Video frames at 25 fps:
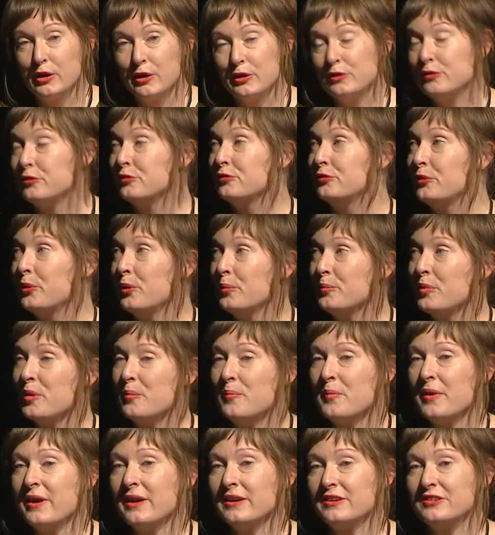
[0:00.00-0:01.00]
to form the
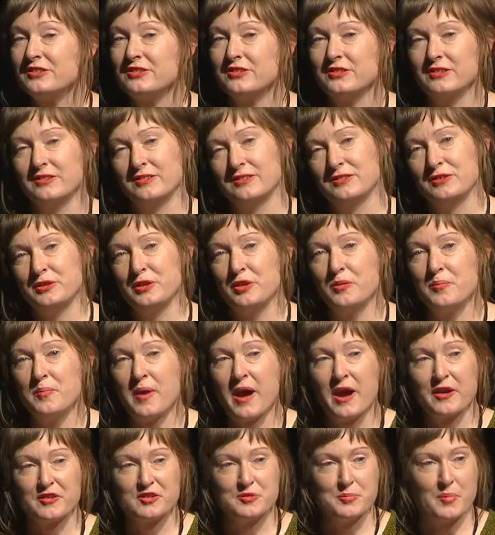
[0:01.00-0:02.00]
mesh to the
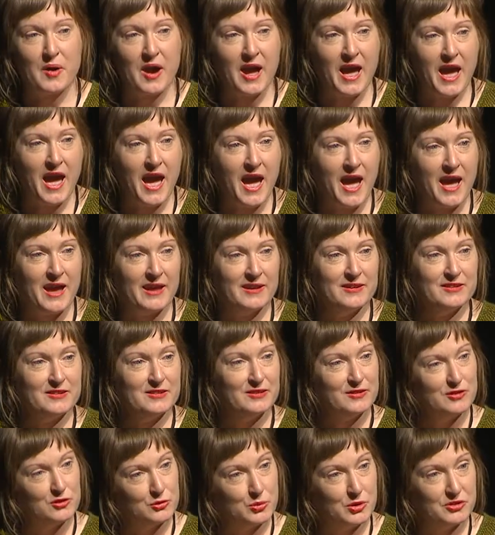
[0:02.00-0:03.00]
backs by hand,
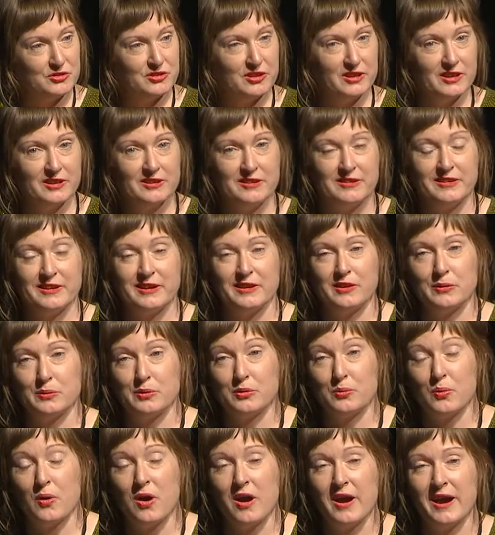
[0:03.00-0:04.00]
twitching it together
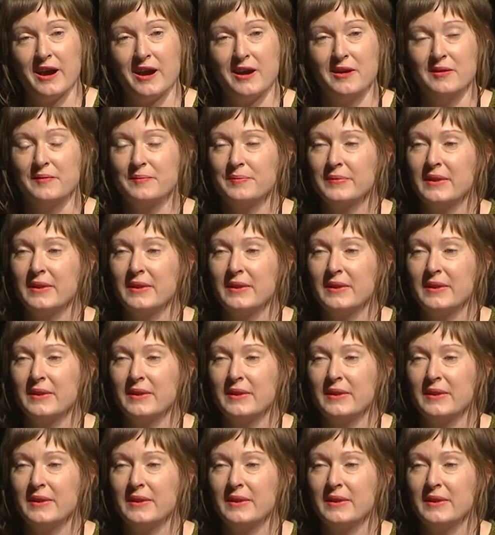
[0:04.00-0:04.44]
with wire.